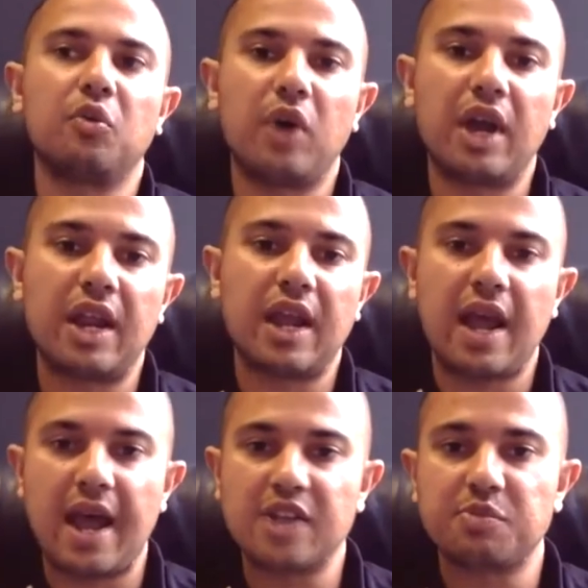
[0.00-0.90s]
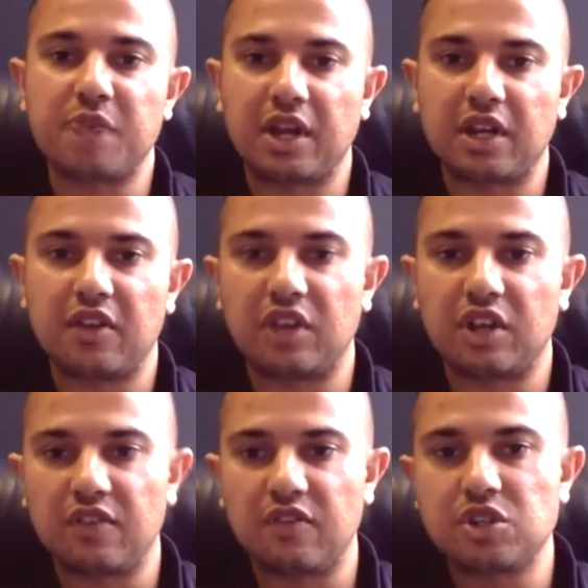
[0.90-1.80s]
what aspect of the
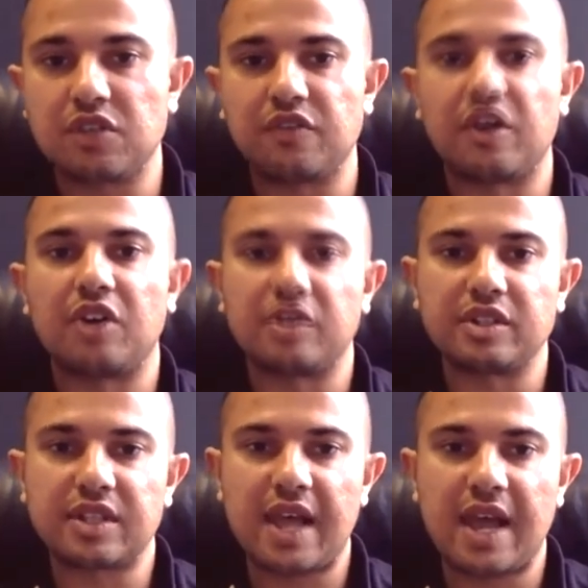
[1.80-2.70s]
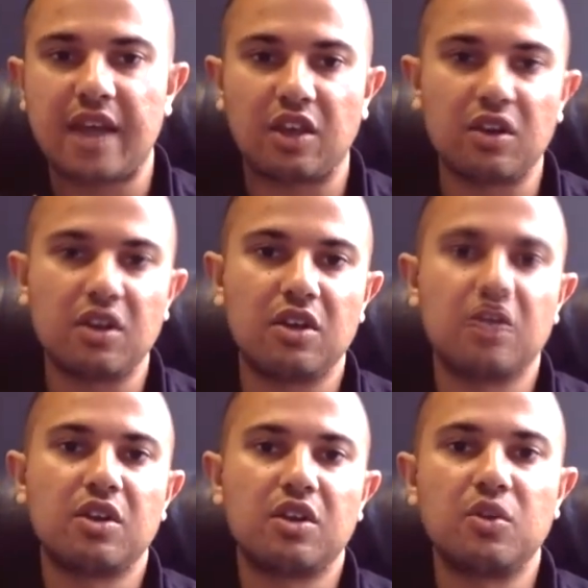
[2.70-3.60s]
conversion funnel is lacking,
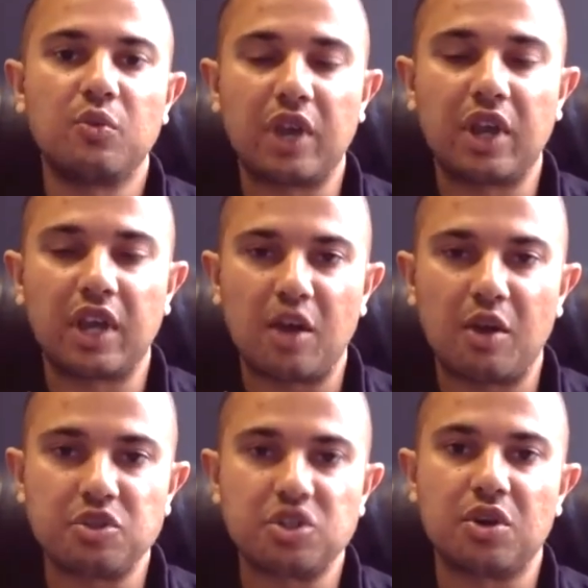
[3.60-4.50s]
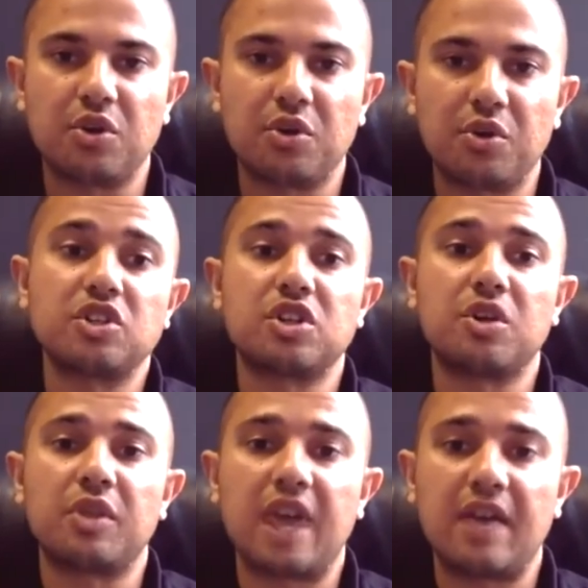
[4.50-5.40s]
we can help show
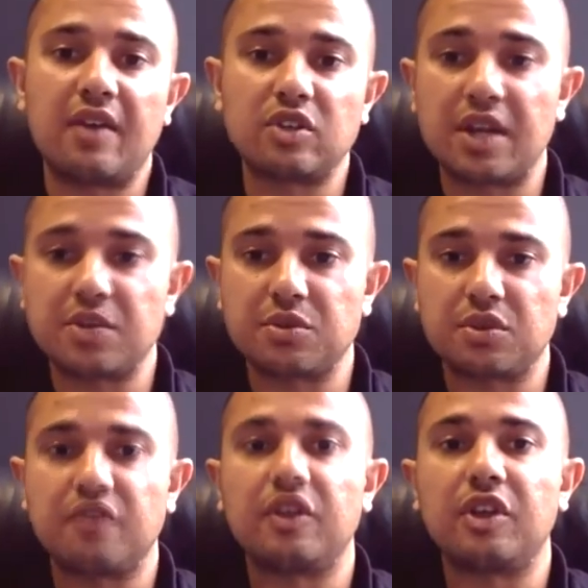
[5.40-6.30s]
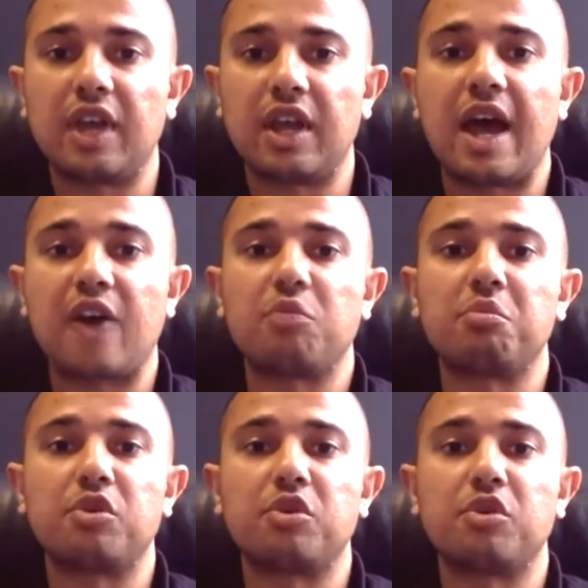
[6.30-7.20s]
show the advertiser or affiliate how to
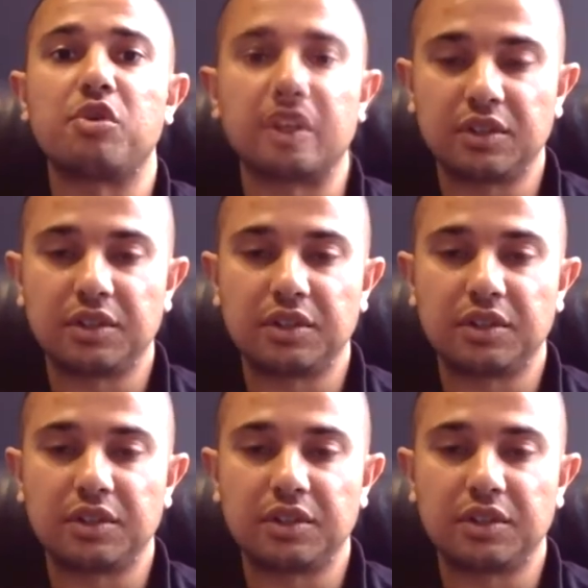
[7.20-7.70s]
improve it.